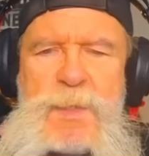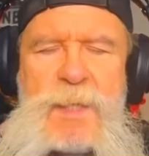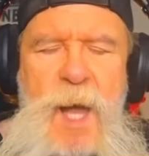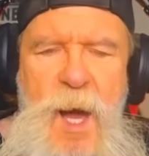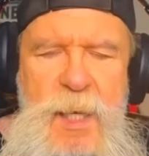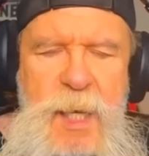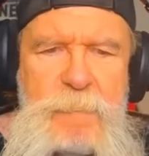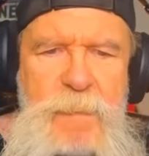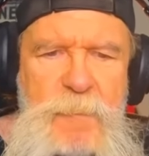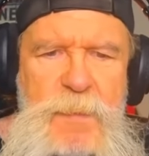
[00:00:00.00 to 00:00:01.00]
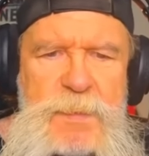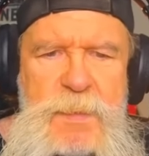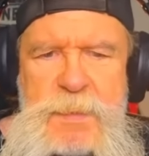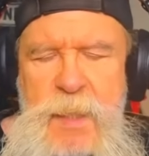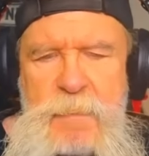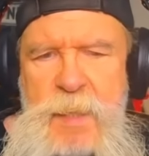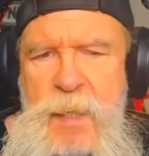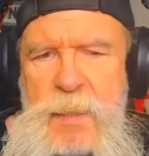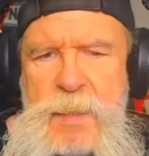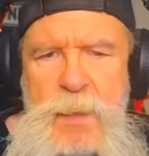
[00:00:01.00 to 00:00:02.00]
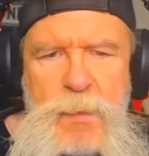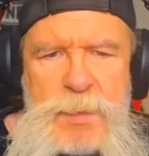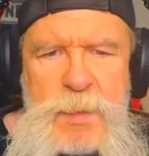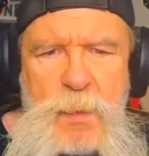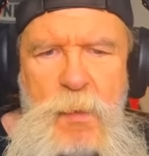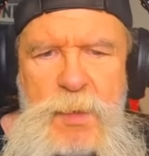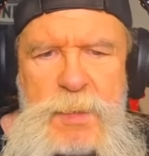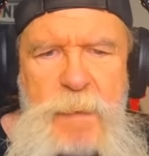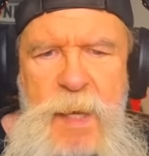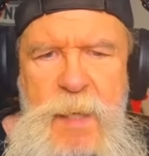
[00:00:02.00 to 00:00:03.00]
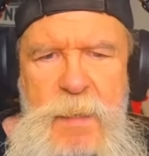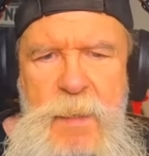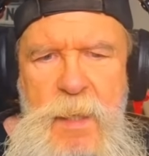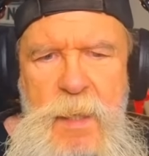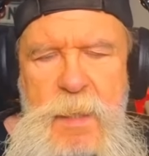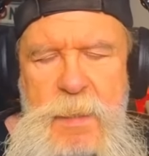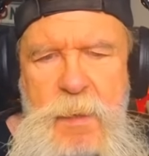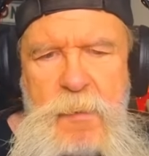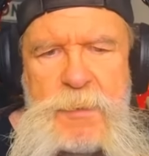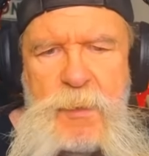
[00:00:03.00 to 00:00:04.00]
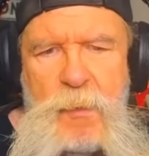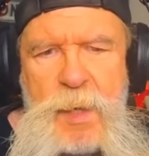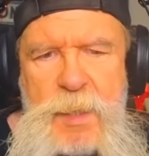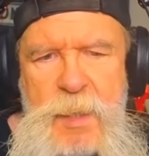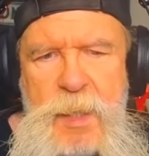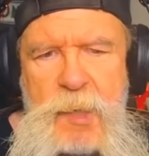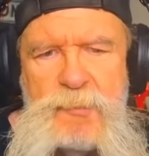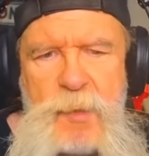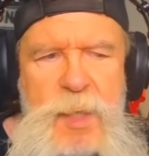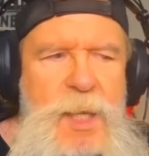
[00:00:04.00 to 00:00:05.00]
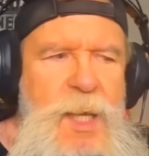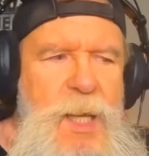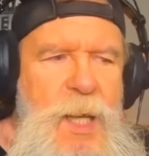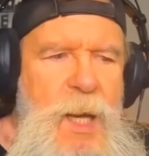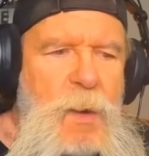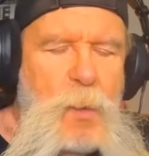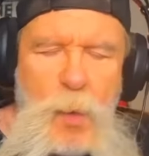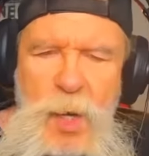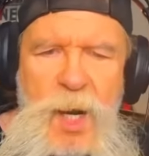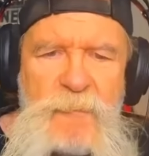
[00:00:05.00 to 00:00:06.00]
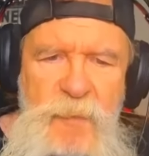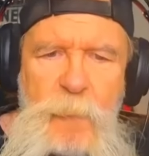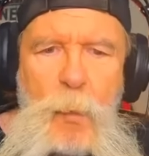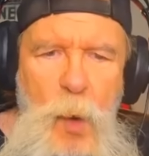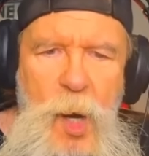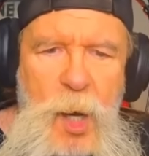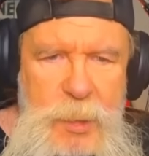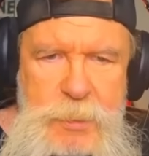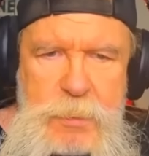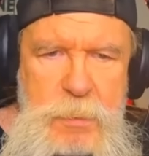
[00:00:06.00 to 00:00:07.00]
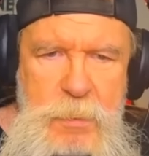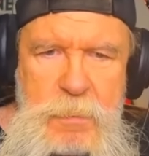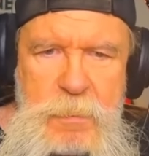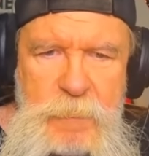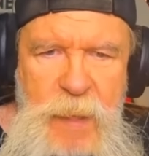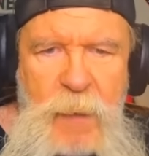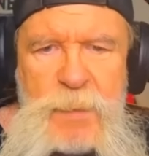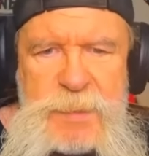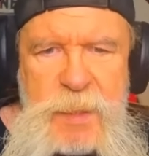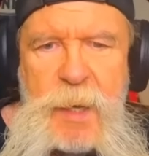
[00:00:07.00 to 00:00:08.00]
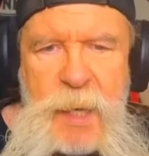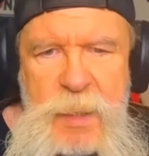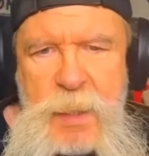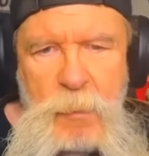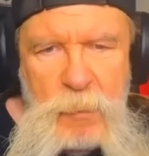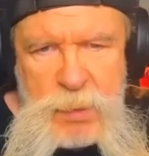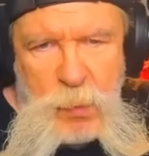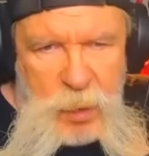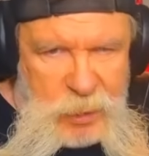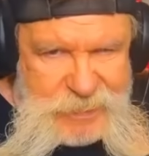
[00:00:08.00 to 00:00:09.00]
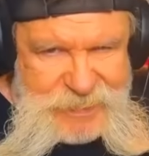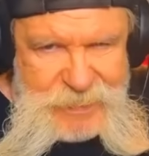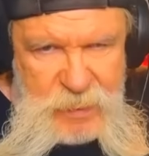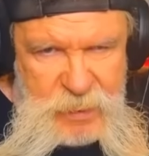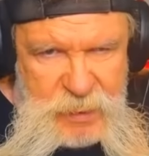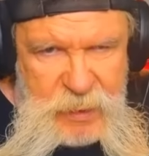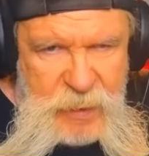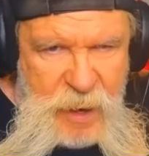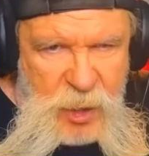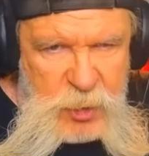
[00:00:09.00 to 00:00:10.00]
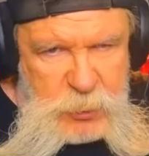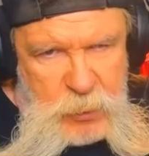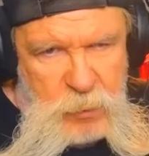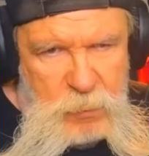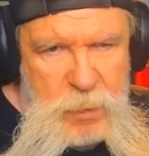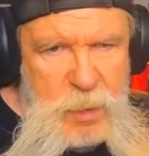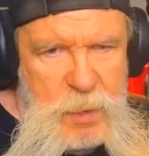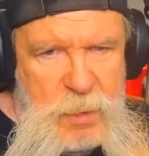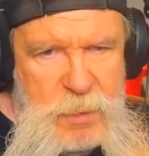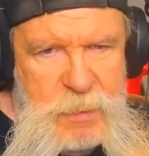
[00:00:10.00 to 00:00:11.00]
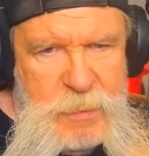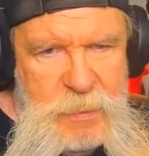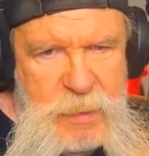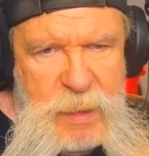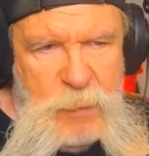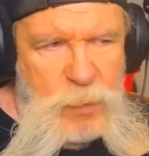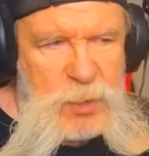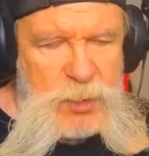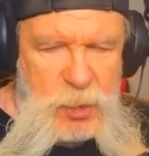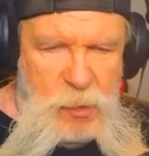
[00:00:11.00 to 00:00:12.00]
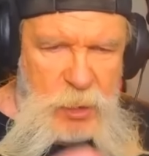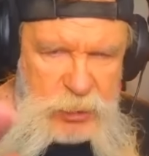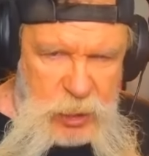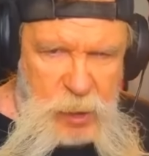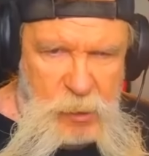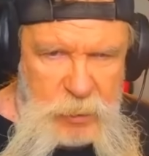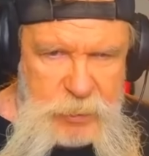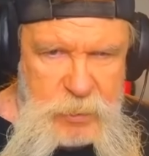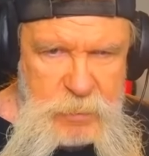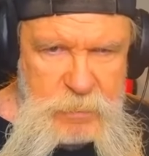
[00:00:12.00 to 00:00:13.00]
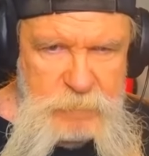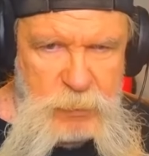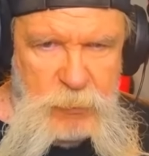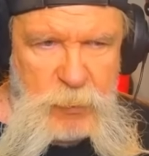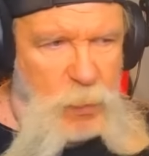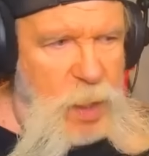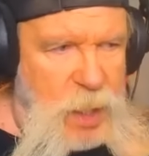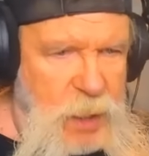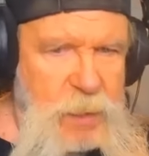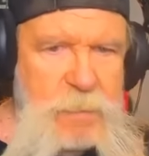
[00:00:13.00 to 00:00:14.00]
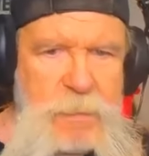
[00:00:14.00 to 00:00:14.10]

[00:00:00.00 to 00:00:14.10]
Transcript: knocking Memphis and said Tennessee was the worst paying territory in the country. One of them was that was the Nick Gulas one in in Nashville, and when Jerry Jarrett pulled away,